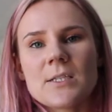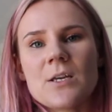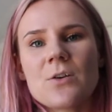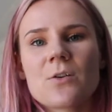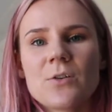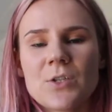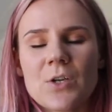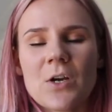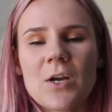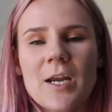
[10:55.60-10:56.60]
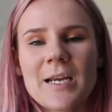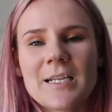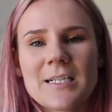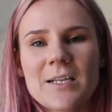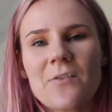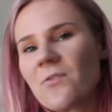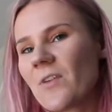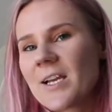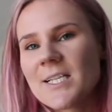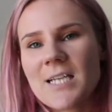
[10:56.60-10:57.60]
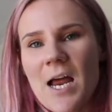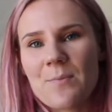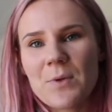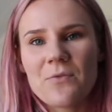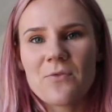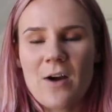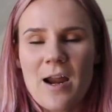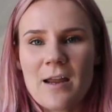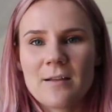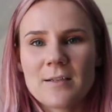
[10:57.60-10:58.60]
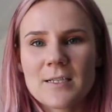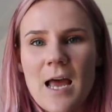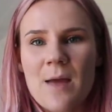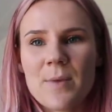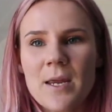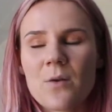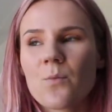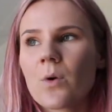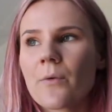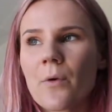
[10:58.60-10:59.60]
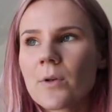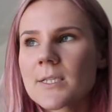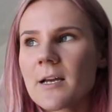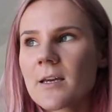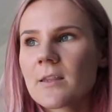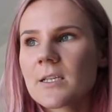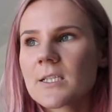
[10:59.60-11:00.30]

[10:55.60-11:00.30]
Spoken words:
that you could do is FaceTime your friends. I mean, we're all stuck in this